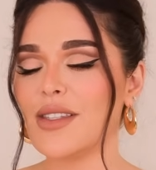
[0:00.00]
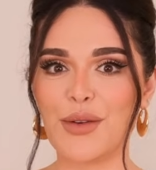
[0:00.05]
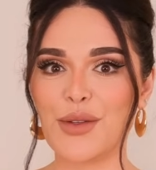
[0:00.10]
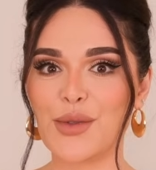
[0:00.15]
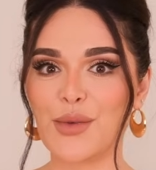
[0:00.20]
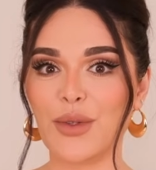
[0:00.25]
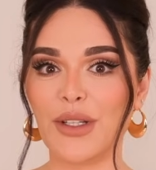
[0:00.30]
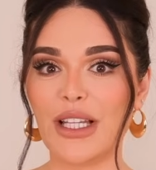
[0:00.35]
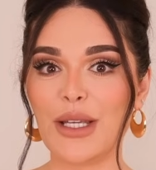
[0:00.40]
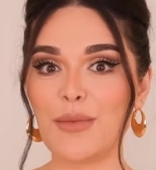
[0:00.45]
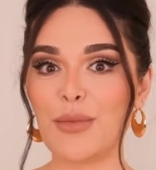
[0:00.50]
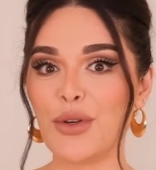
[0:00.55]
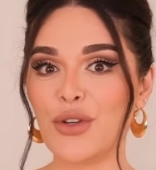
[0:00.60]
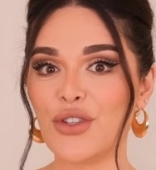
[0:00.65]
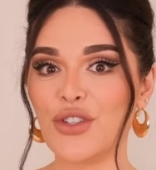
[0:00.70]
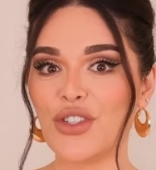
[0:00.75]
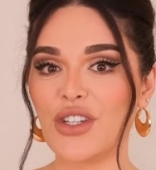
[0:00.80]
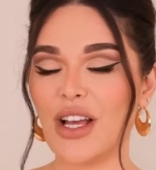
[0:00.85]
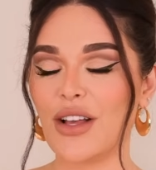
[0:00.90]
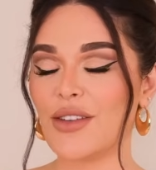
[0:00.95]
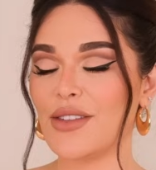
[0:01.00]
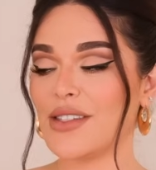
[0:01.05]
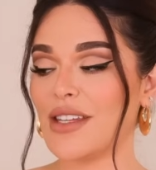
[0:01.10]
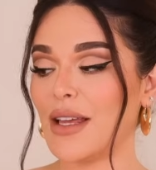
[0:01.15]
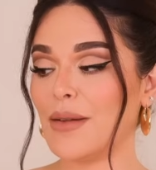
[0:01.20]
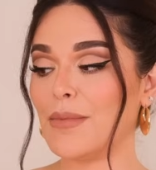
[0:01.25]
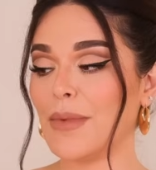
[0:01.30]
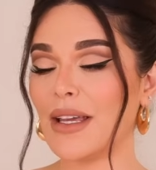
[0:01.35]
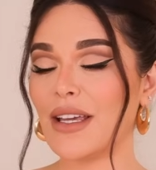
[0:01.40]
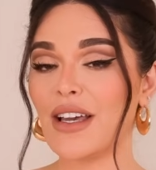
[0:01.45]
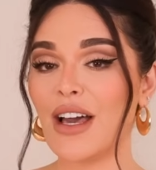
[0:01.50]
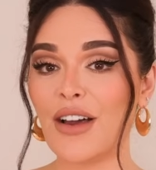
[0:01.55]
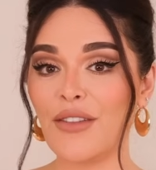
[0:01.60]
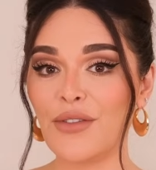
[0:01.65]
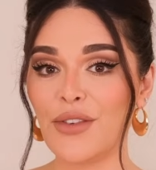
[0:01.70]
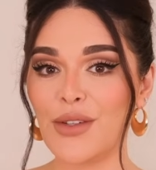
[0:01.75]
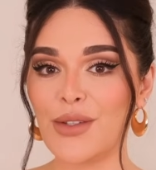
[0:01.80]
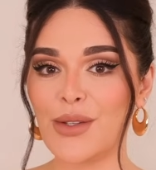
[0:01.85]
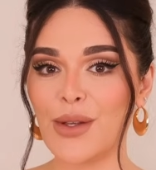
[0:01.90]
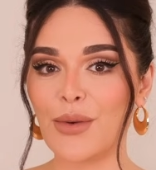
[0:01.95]
I was really pushed outside my
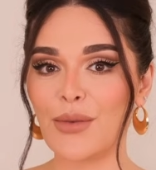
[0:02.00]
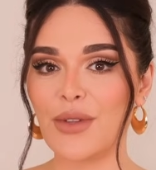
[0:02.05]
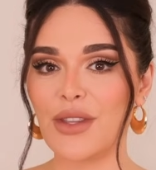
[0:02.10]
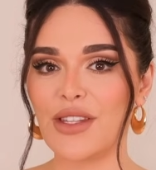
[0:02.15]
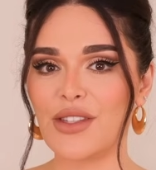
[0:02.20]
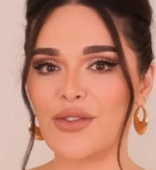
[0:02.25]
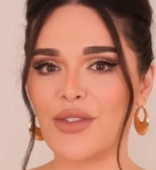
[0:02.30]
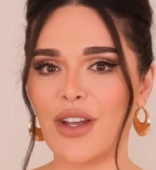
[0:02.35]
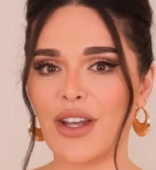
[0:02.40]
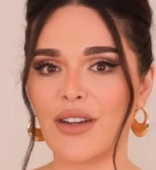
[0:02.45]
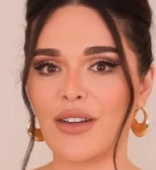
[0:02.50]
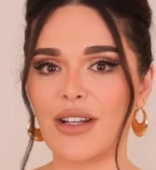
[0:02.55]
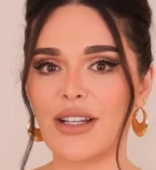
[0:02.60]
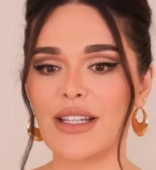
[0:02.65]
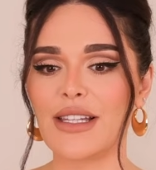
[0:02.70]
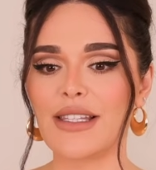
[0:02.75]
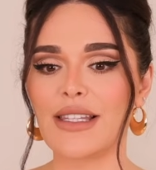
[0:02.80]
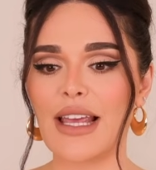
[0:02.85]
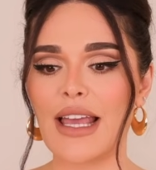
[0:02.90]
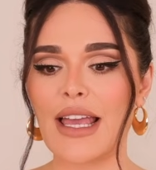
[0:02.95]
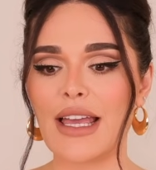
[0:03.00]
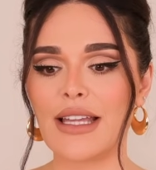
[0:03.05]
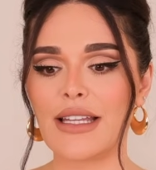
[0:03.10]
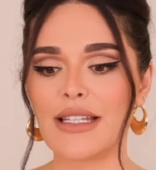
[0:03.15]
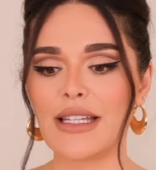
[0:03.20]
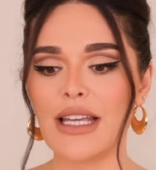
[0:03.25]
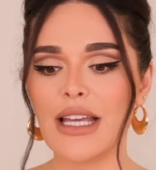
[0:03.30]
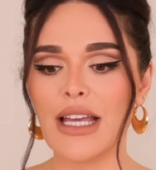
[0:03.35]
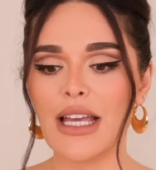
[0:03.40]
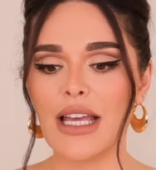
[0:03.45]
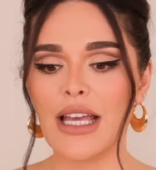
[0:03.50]
comfort zone with this fragrance, and